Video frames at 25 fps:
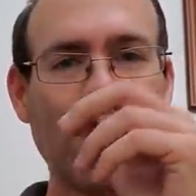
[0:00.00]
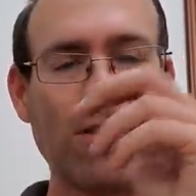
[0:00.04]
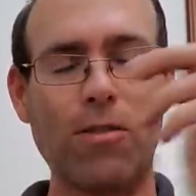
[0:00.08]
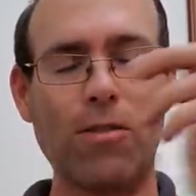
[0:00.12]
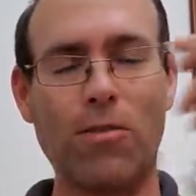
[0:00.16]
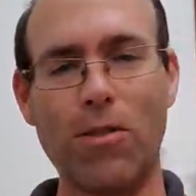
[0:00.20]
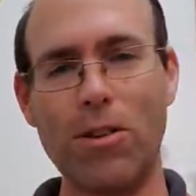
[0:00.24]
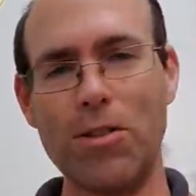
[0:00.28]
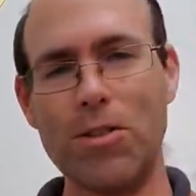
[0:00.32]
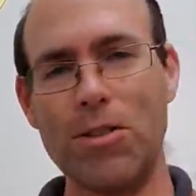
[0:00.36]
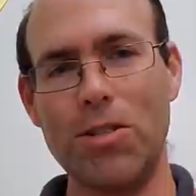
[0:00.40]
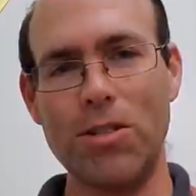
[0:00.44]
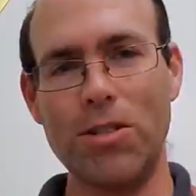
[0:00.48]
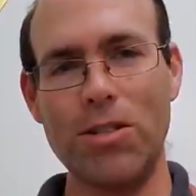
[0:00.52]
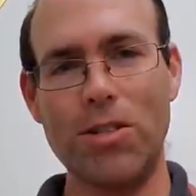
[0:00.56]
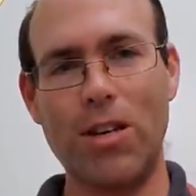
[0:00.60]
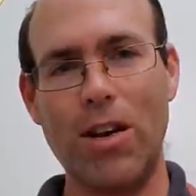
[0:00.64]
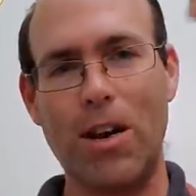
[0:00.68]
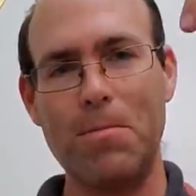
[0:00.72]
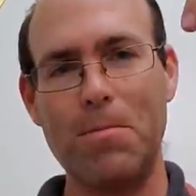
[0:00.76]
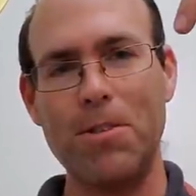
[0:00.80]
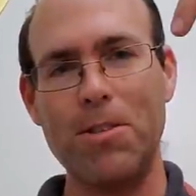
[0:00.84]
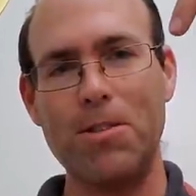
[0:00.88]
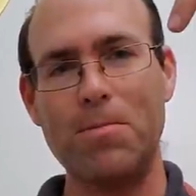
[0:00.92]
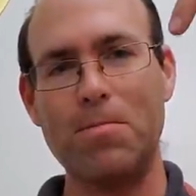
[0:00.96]
questions,
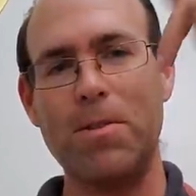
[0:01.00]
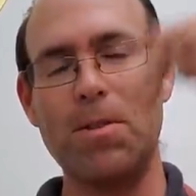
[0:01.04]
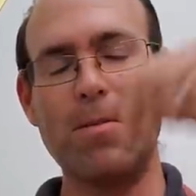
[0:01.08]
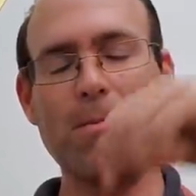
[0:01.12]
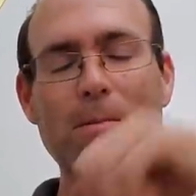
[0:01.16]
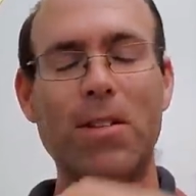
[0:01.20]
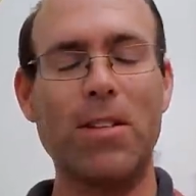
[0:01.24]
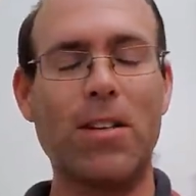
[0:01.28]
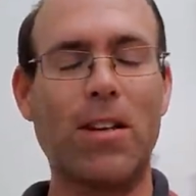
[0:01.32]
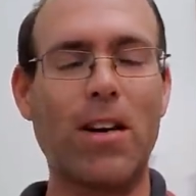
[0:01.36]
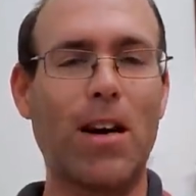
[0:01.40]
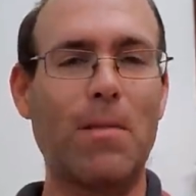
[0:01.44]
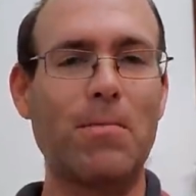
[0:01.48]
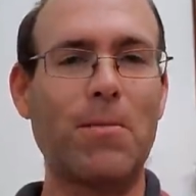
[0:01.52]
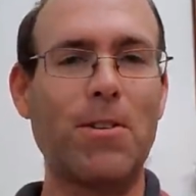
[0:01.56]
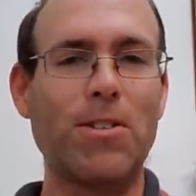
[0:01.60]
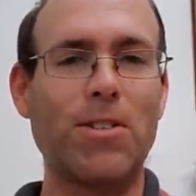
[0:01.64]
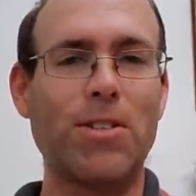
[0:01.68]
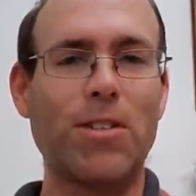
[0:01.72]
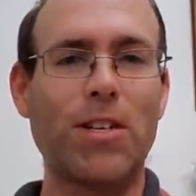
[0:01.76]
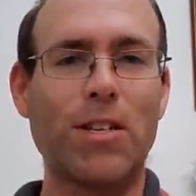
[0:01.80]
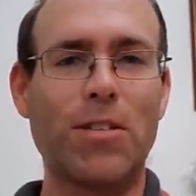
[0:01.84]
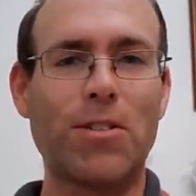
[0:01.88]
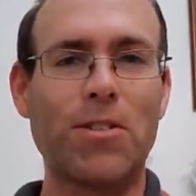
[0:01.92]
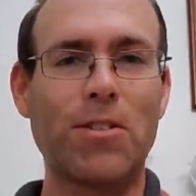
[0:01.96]
comments, put them in the comment
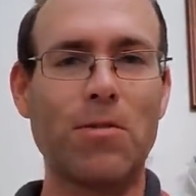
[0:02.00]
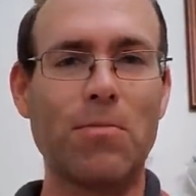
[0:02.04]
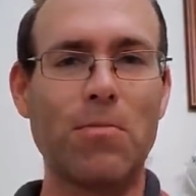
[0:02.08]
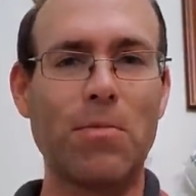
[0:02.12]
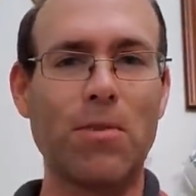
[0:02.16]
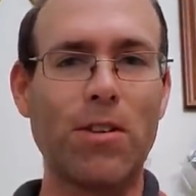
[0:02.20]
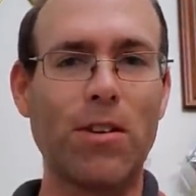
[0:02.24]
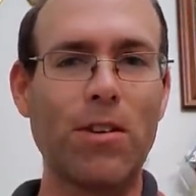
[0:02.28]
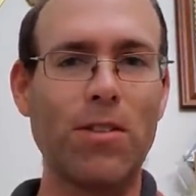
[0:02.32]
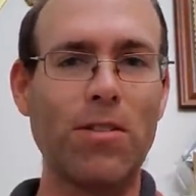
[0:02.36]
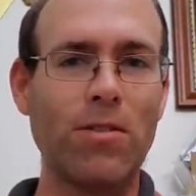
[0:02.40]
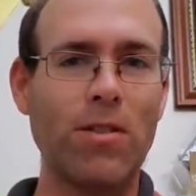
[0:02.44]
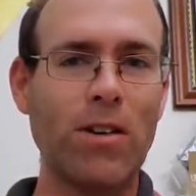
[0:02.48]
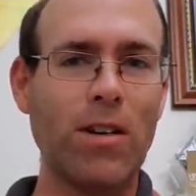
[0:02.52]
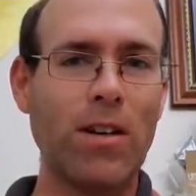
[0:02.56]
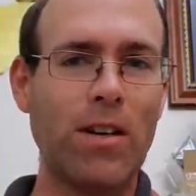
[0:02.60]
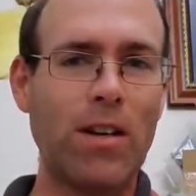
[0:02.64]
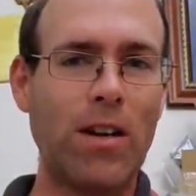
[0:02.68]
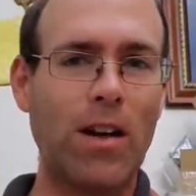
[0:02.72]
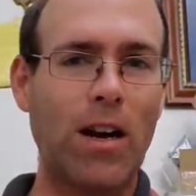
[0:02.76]
section below.